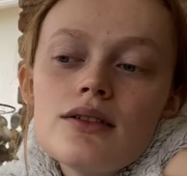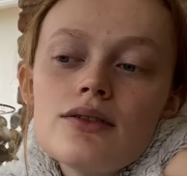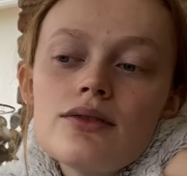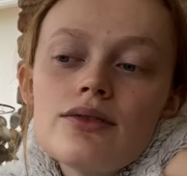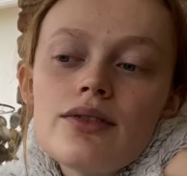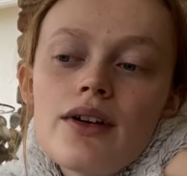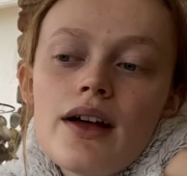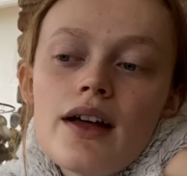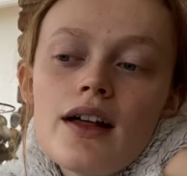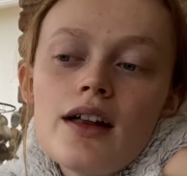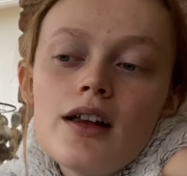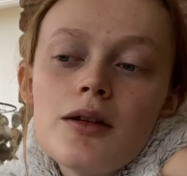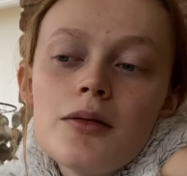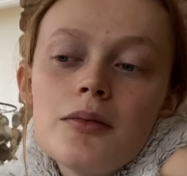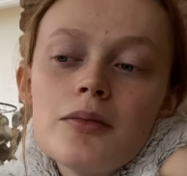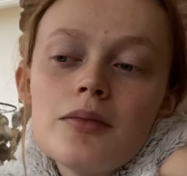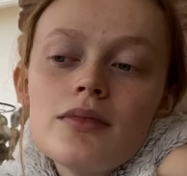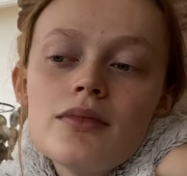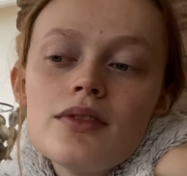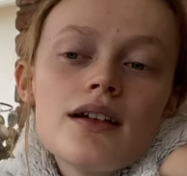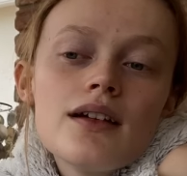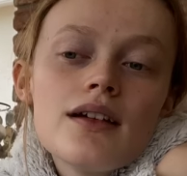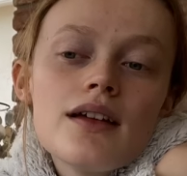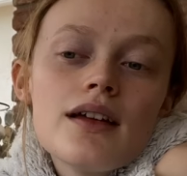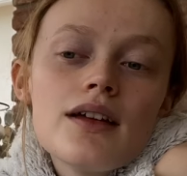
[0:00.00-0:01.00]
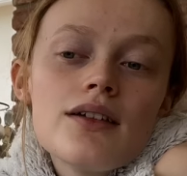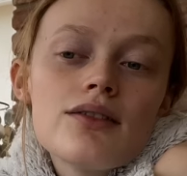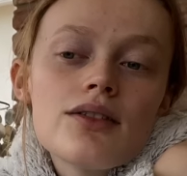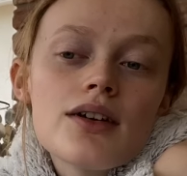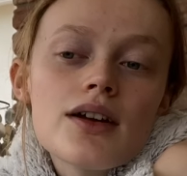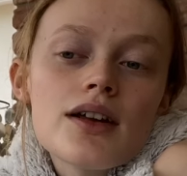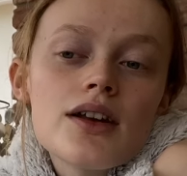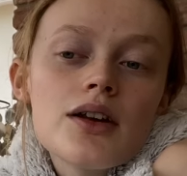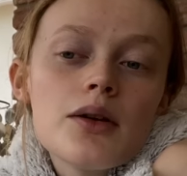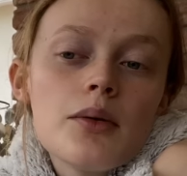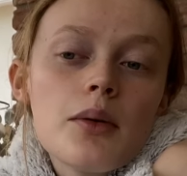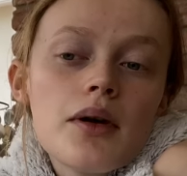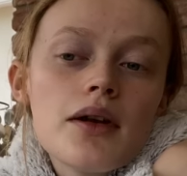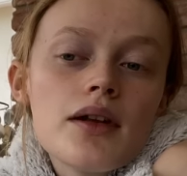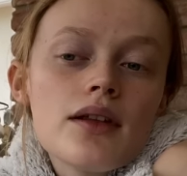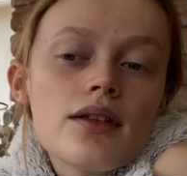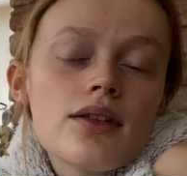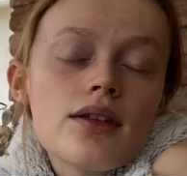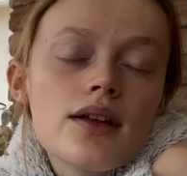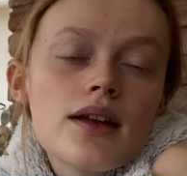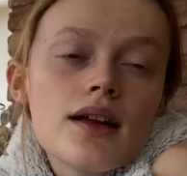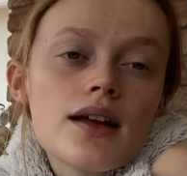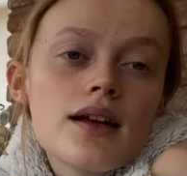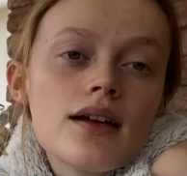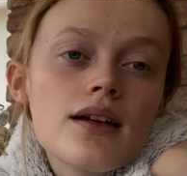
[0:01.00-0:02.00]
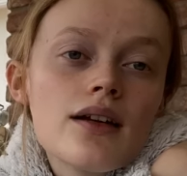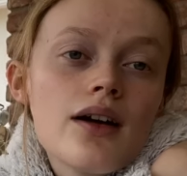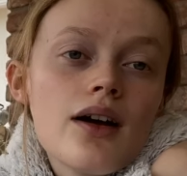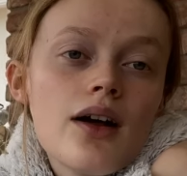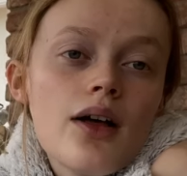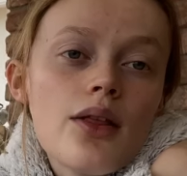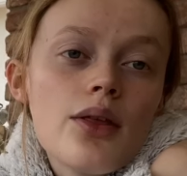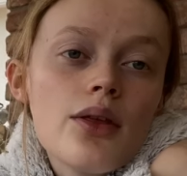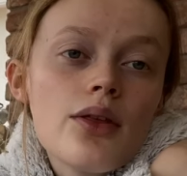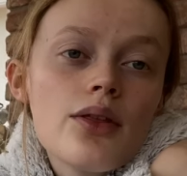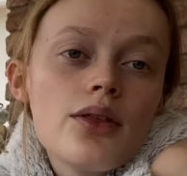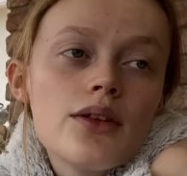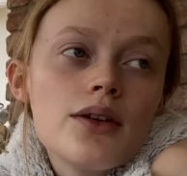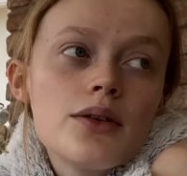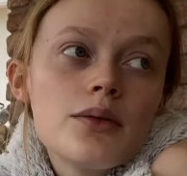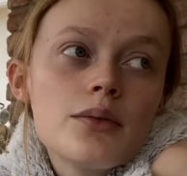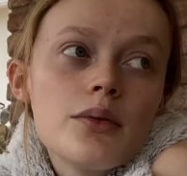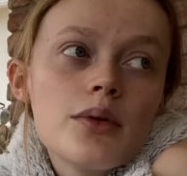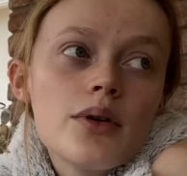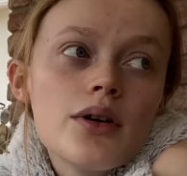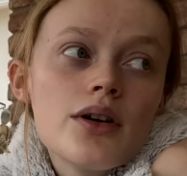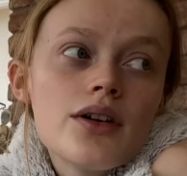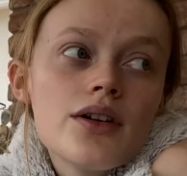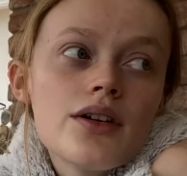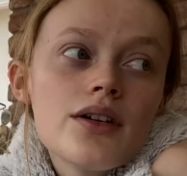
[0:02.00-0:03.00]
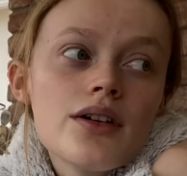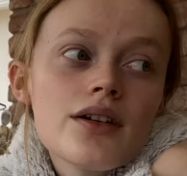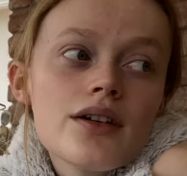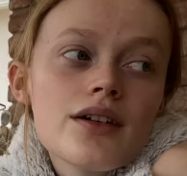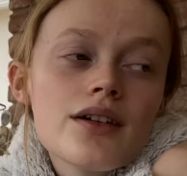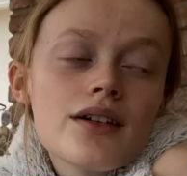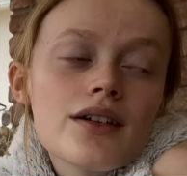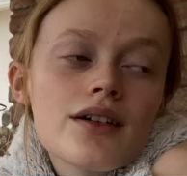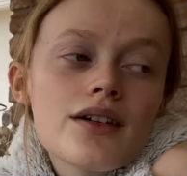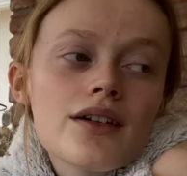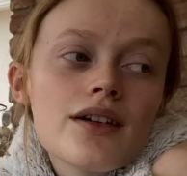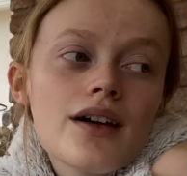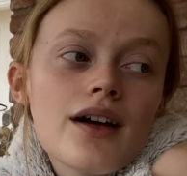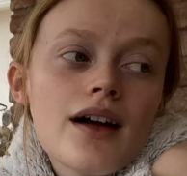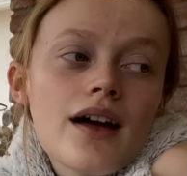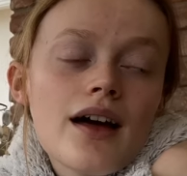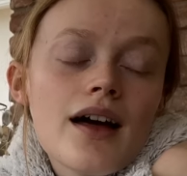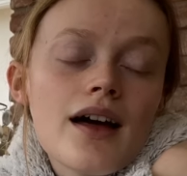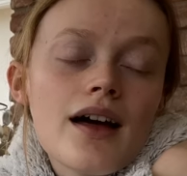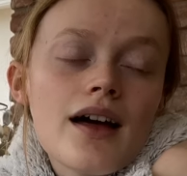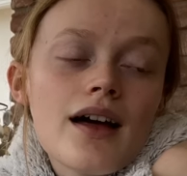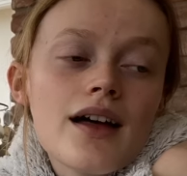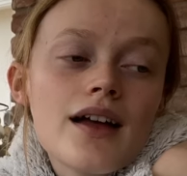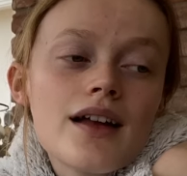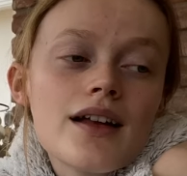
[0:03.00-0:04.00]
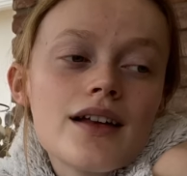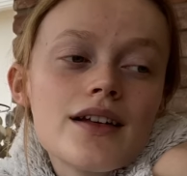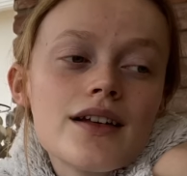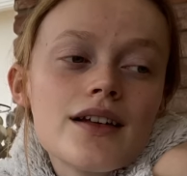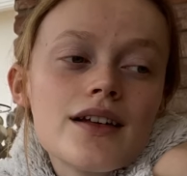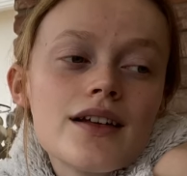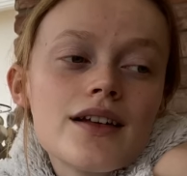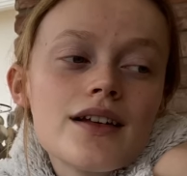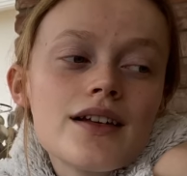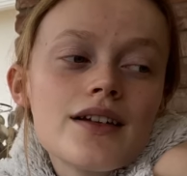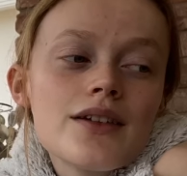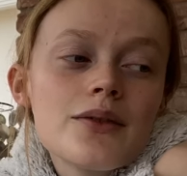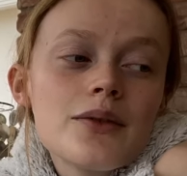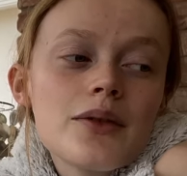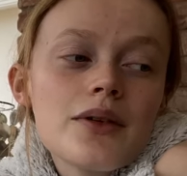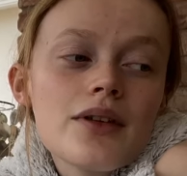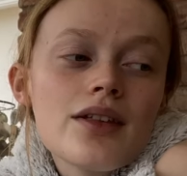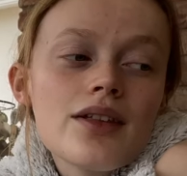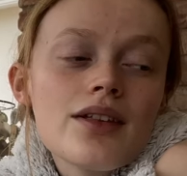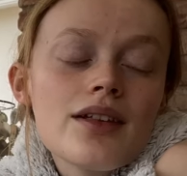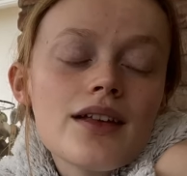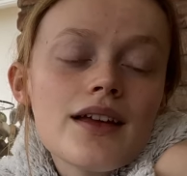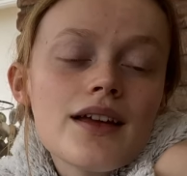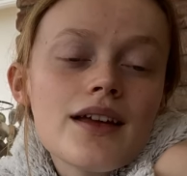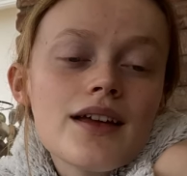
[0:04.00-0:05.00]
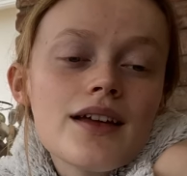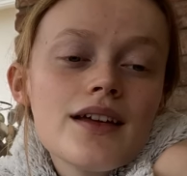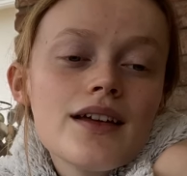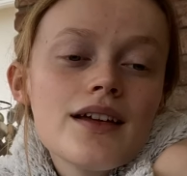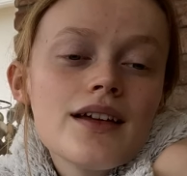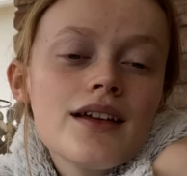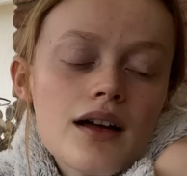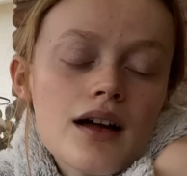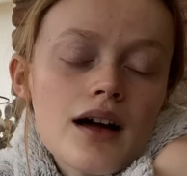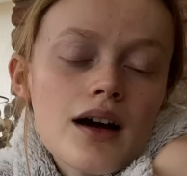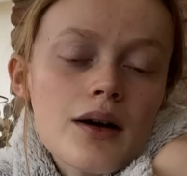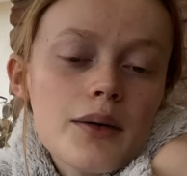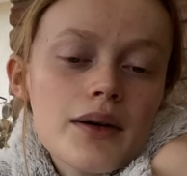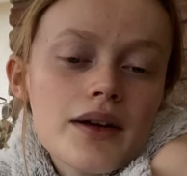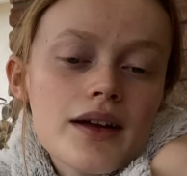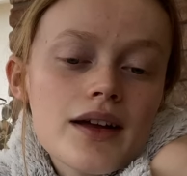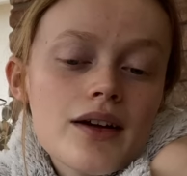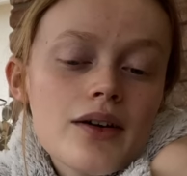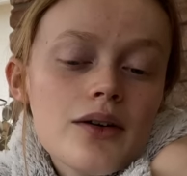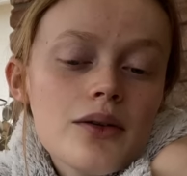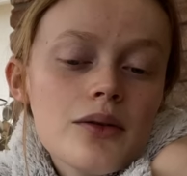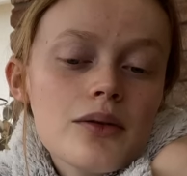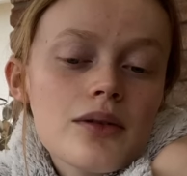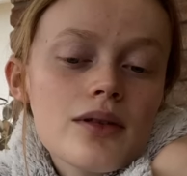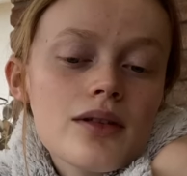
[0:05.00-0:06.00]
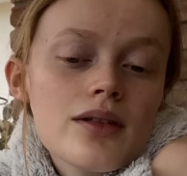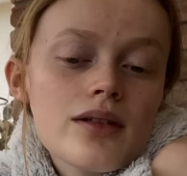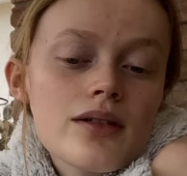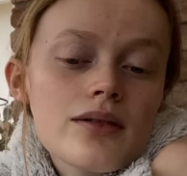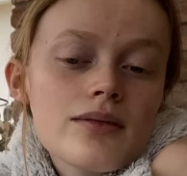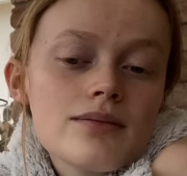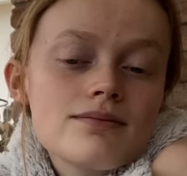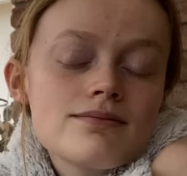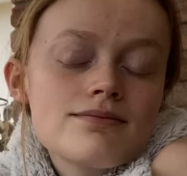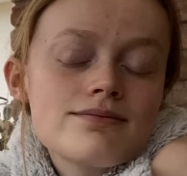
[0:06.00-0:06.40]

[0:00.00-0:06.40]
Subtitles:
film if I do anything other than work, and we'll see how it goes.